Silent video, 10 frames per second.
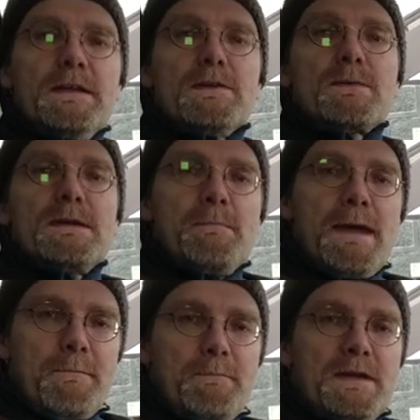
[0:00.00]
any
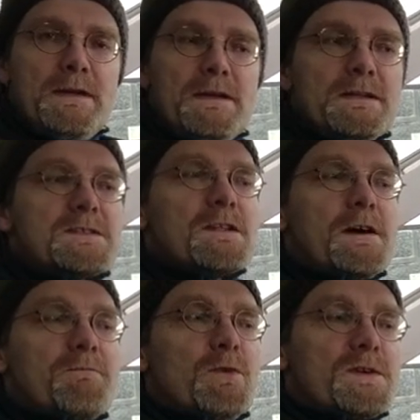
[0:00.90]
remapping. It's
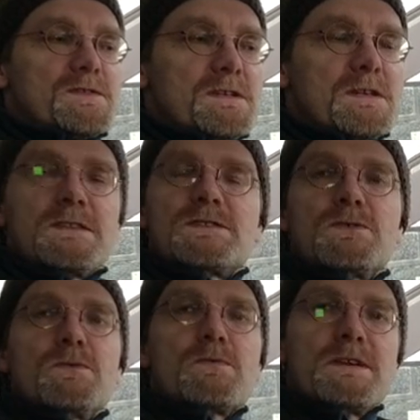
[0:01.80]
not worth it. It's
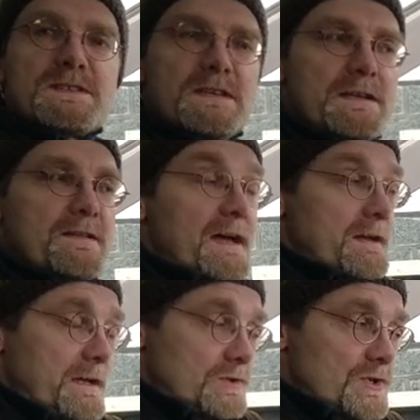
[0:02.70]
too risky.
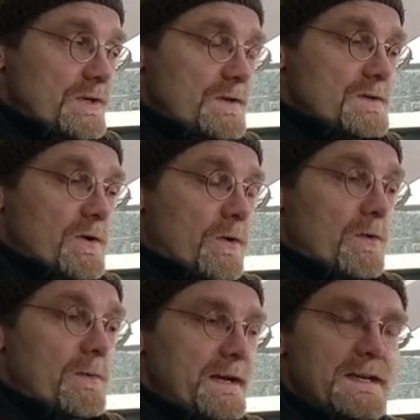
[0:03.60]
That engine is
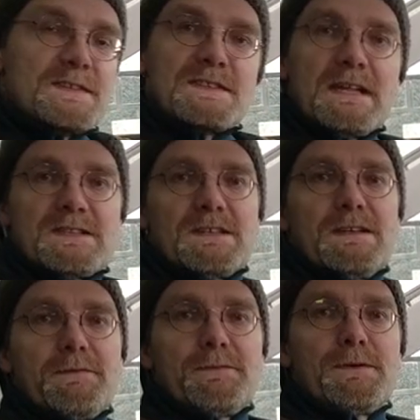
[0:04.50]
already
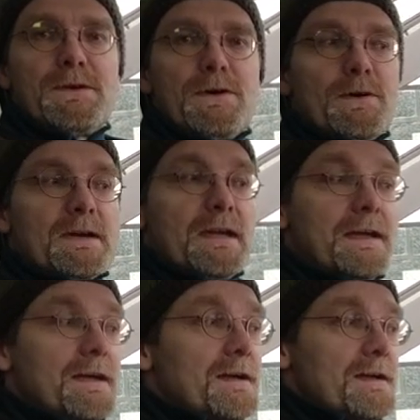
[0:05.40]
sensitive
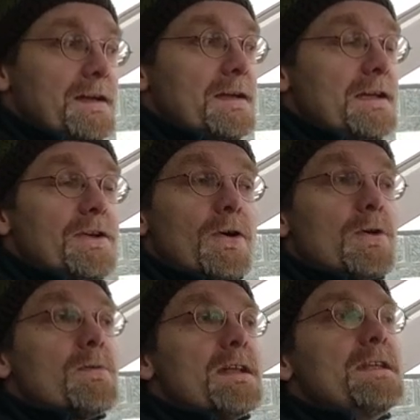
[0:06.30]
okay mm. it
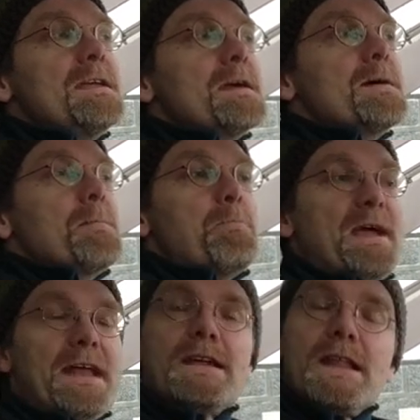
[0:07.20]
already
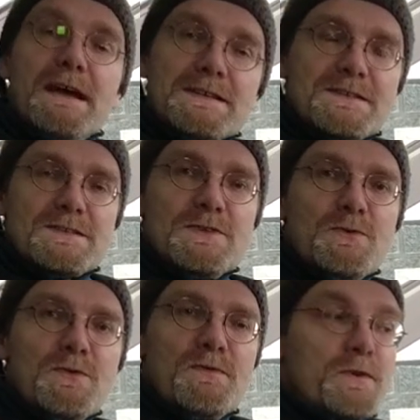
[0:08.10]
penalizes
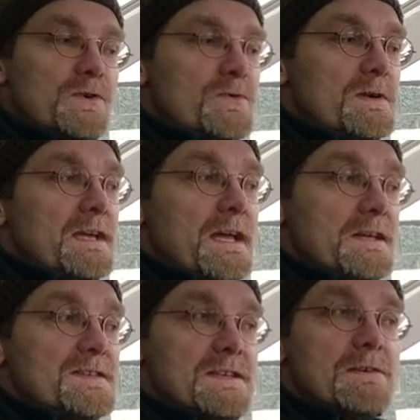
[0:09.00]
you for doing
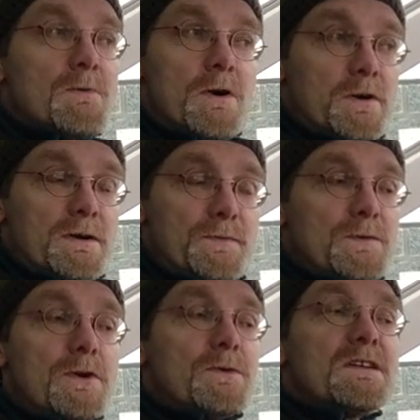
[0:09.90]
anything wrong if
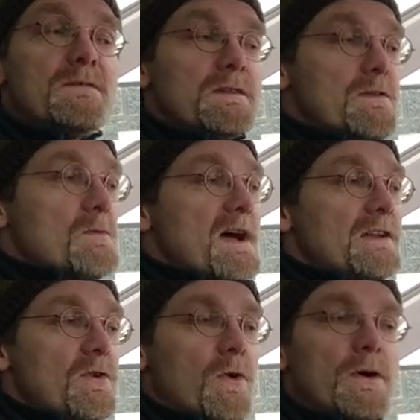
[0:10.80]
you don't give it the
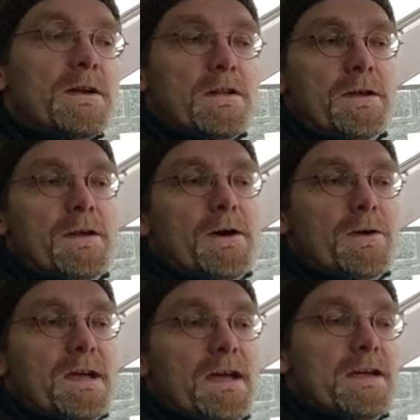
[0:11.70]
right oil
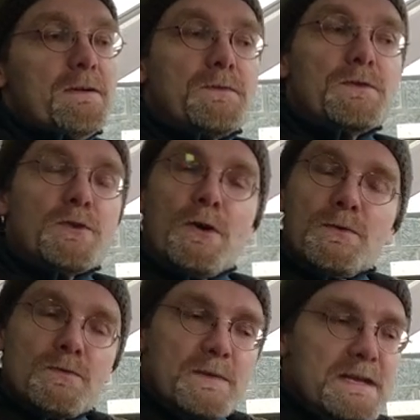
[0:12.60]
okay if you
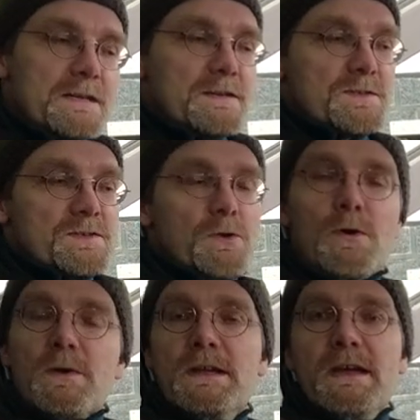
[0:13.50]
don't read it a
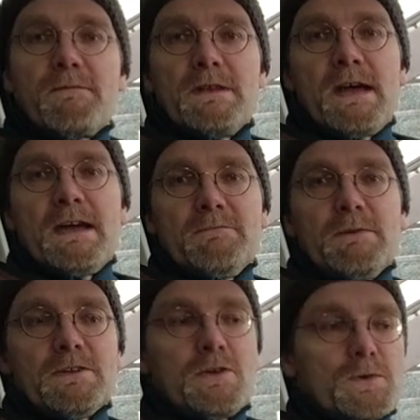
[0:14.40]
story every night
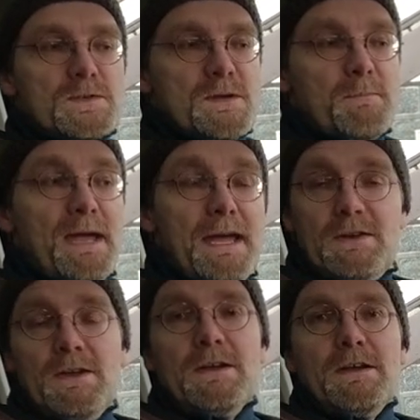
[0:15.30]
when it goes to
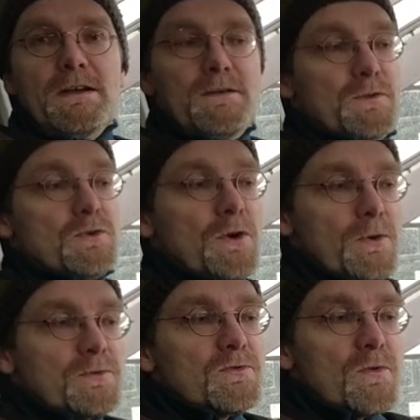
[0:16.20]
bed if you
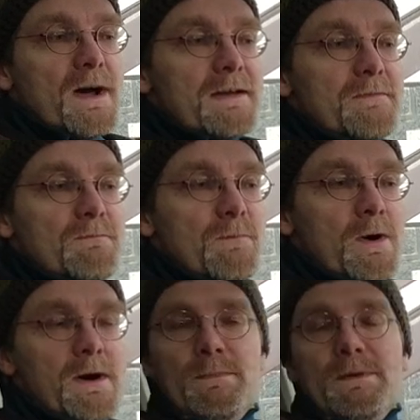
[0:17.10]
don't drive it
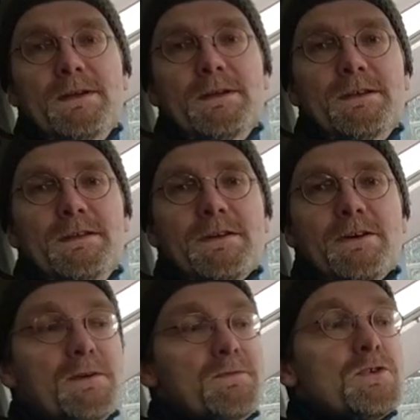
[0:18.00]
warm you
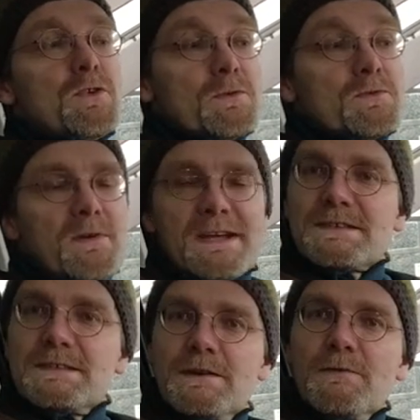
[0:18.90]
know if you don't
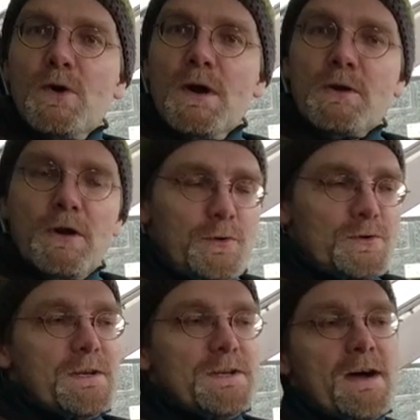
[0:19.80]
dress it in a warm
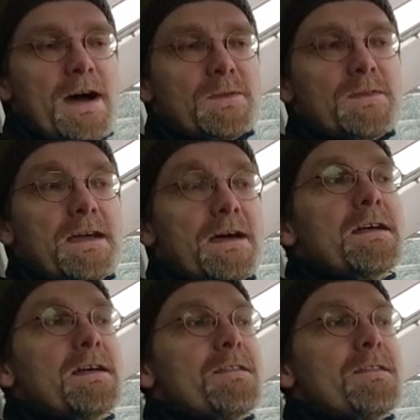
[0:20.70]
coat when you're out there